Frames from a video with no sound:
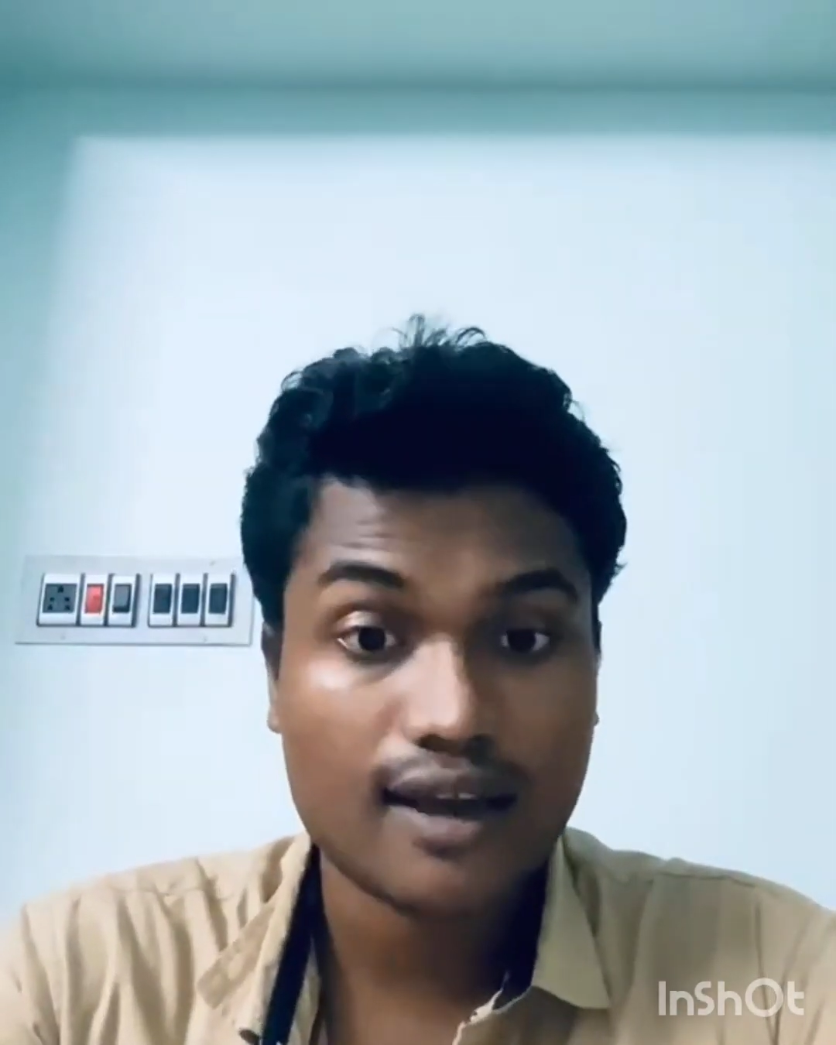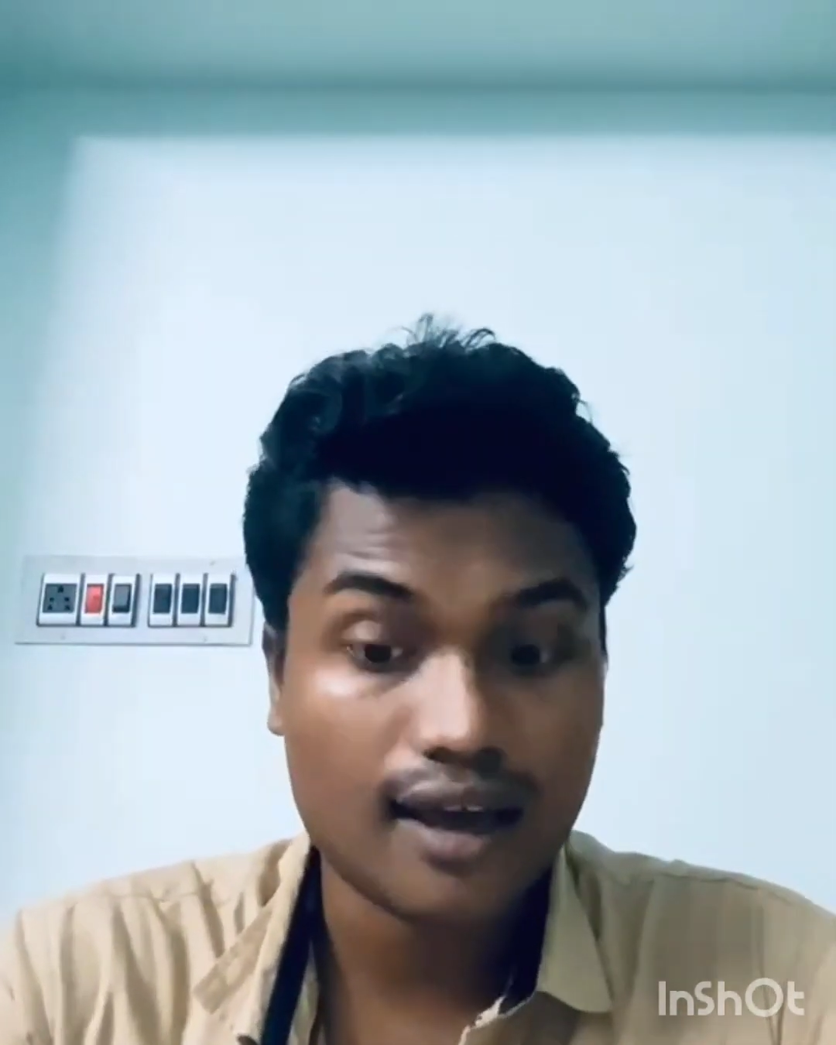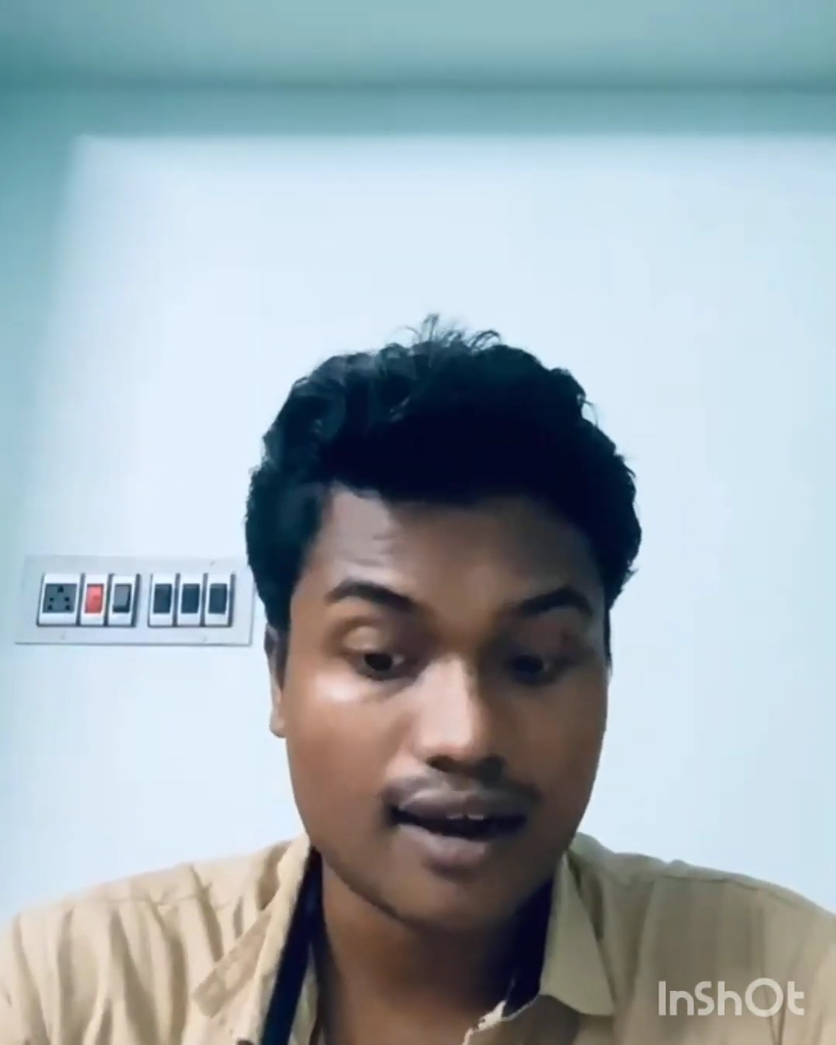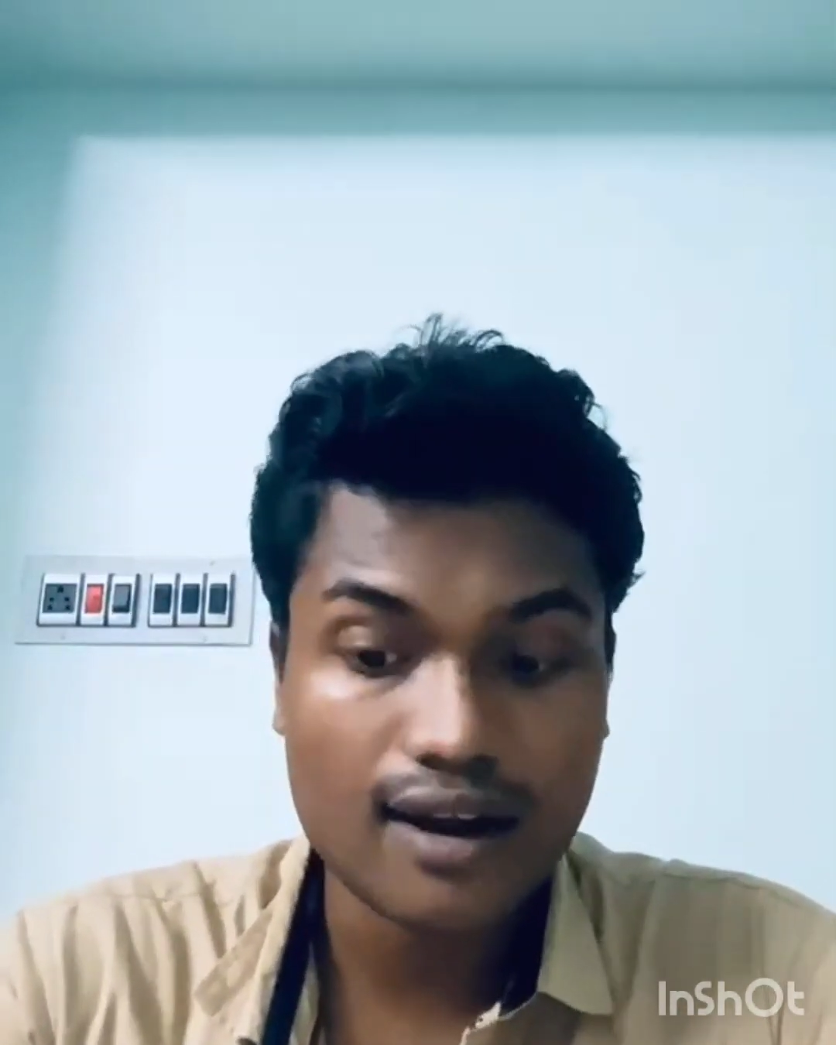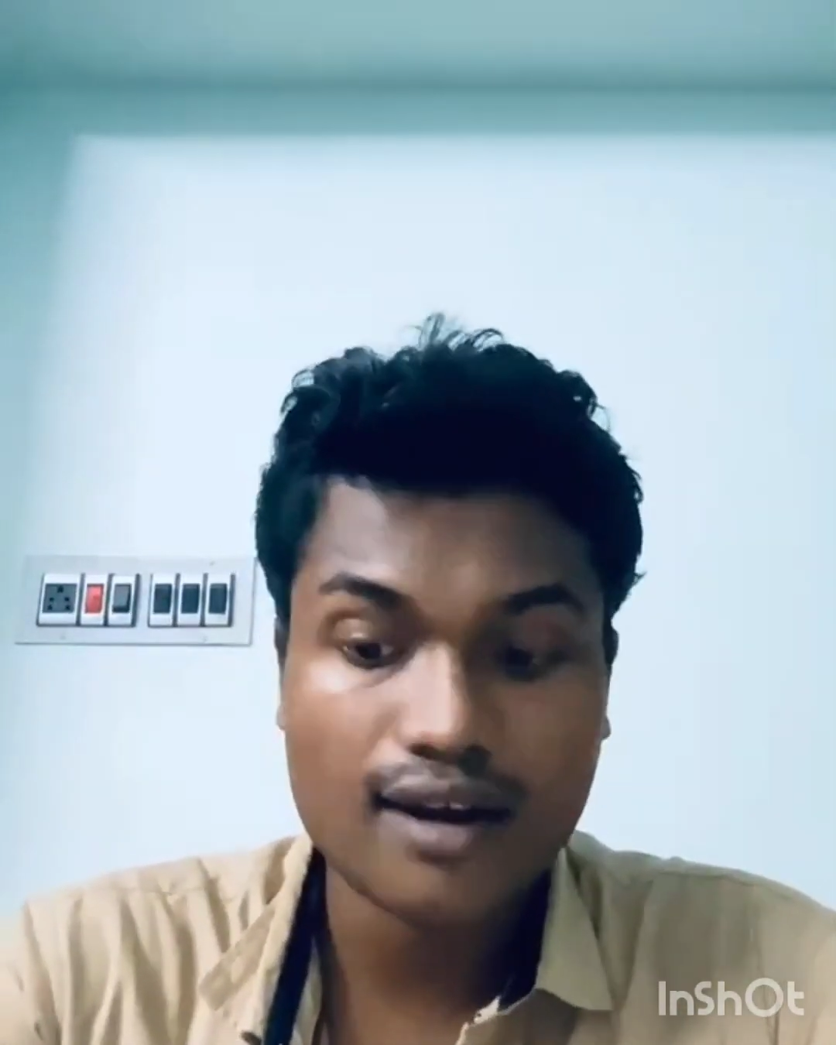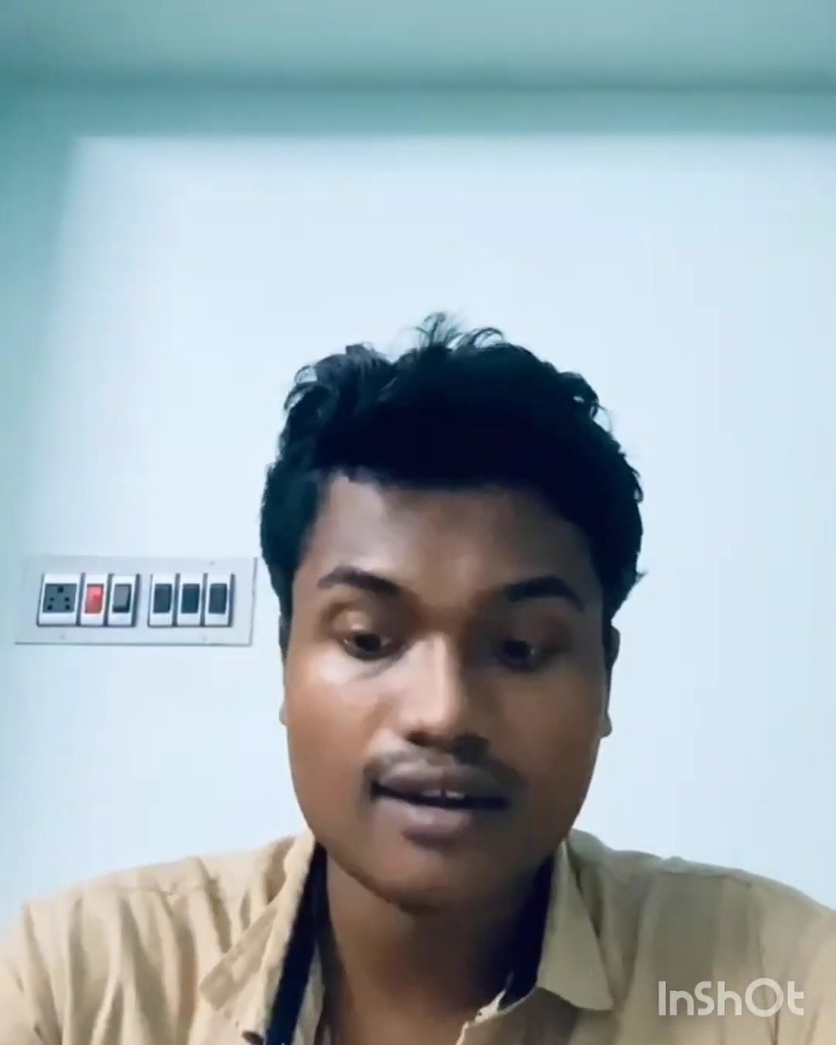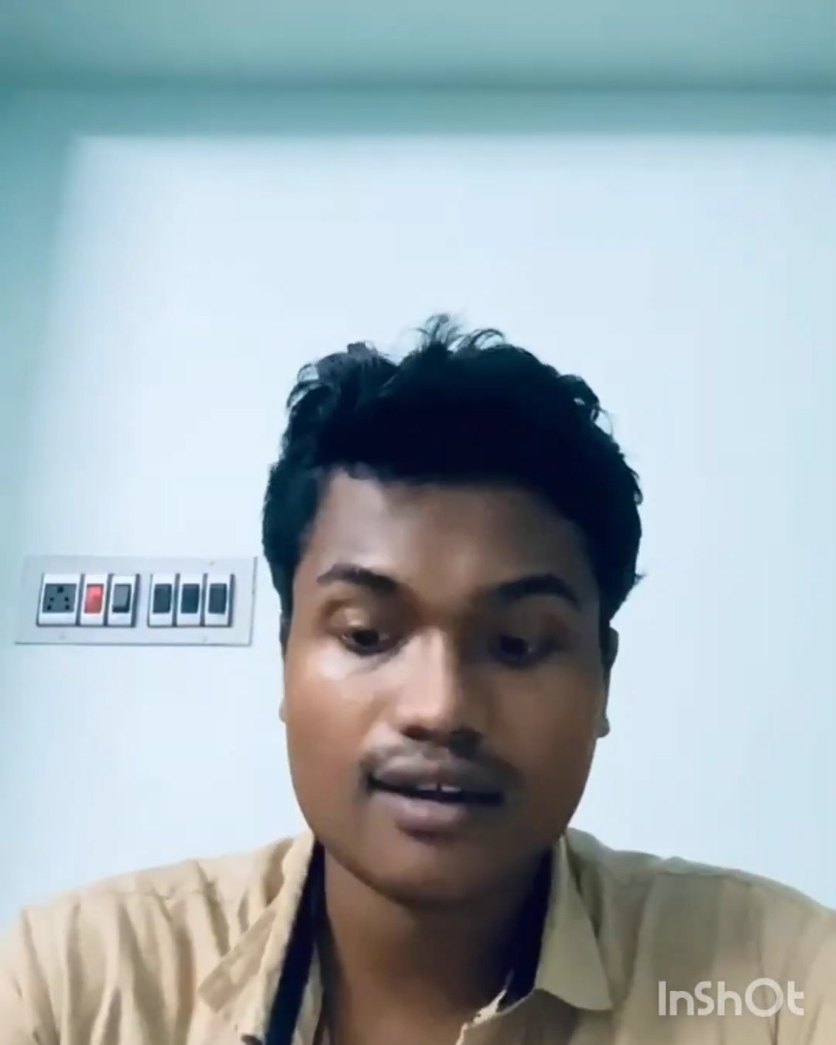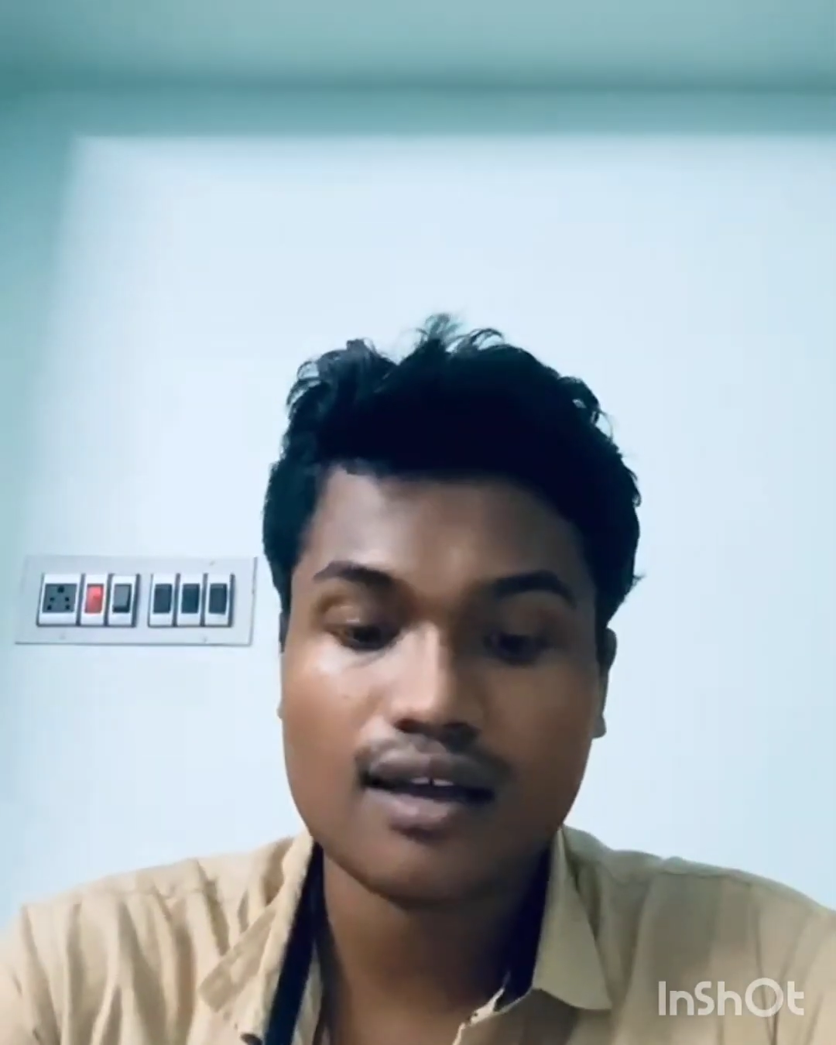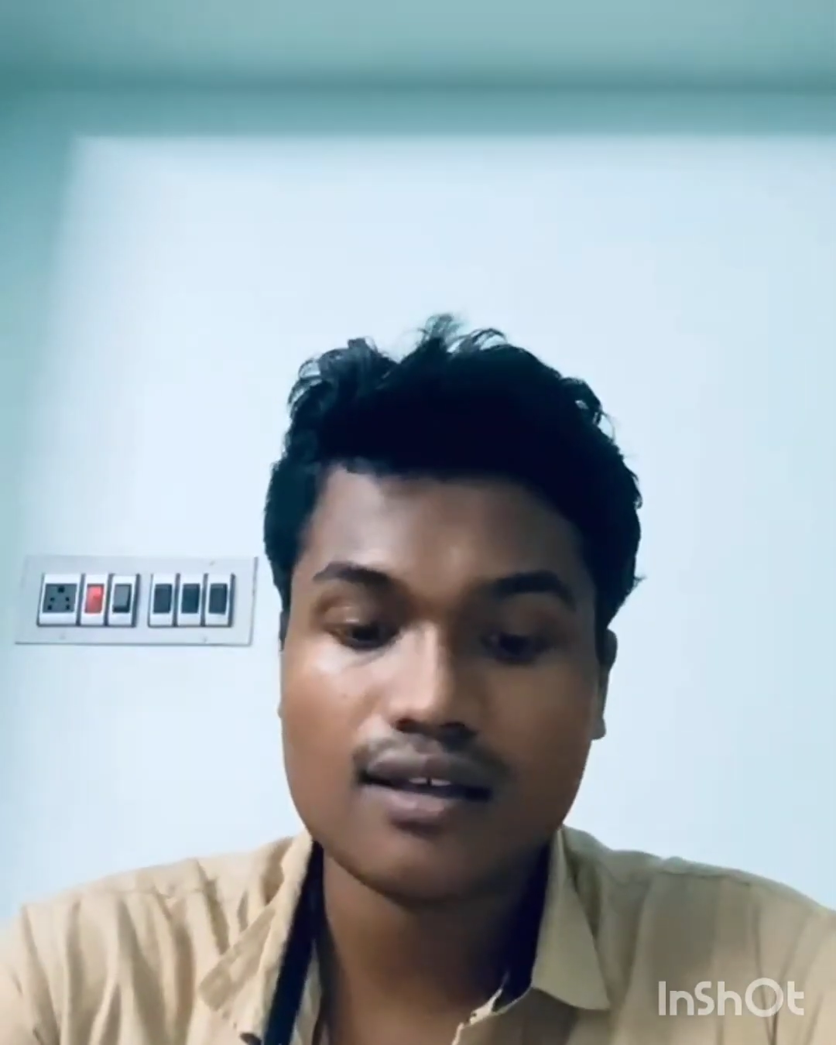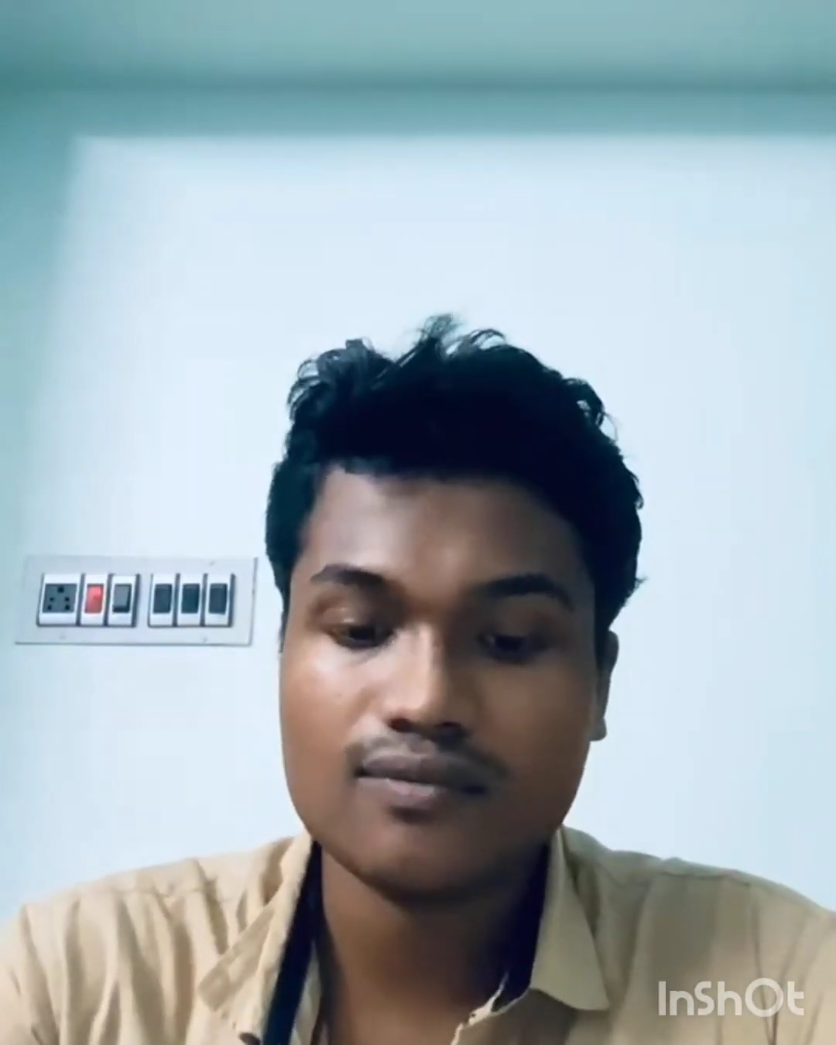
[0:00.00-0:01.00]

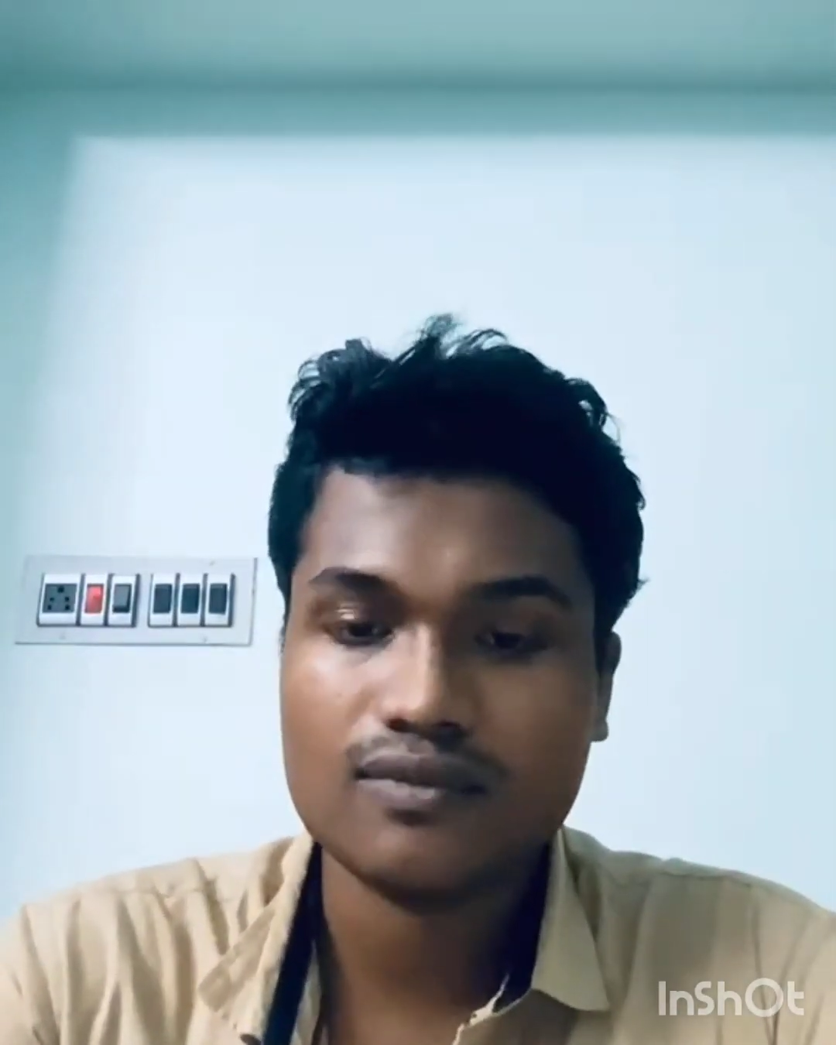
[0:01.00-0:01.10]
Karnataka,